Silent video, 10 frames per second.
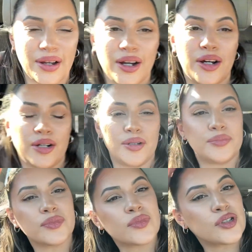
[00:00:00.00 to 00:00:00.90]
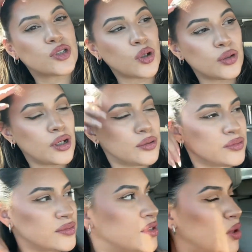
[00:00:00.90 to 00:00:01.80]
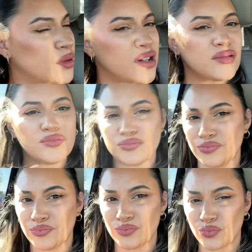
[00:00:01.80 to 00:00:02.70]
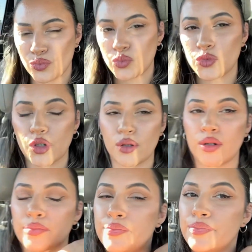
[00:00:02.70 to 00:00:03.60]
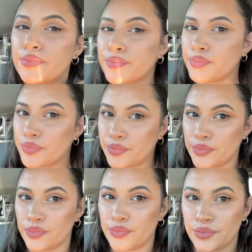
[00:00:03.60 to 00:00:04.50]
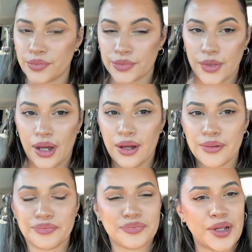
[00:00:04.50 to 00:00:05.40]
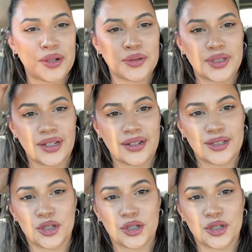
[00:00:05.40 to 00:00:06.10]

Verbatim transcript: Um, Zolo, Zolo. I always want to say cholo, but there's no C, I, so I don't think it's